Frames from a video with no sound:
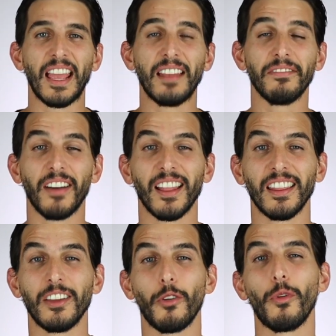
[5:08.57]
And
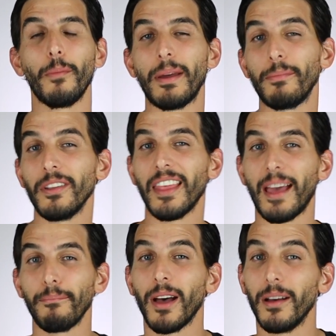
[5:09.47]
finally, remember
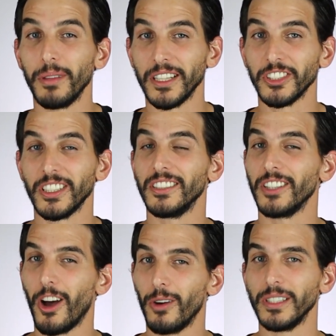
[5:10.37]
that published is
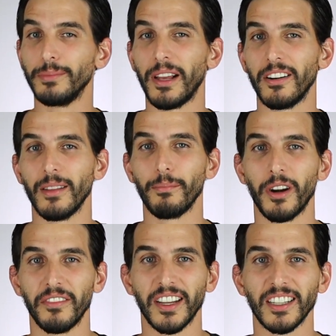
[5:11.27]
always better than
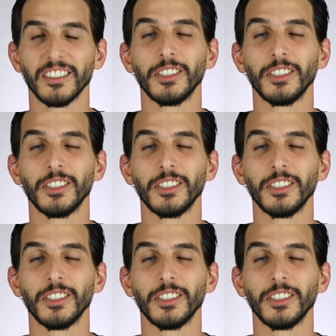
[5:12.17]
perfect.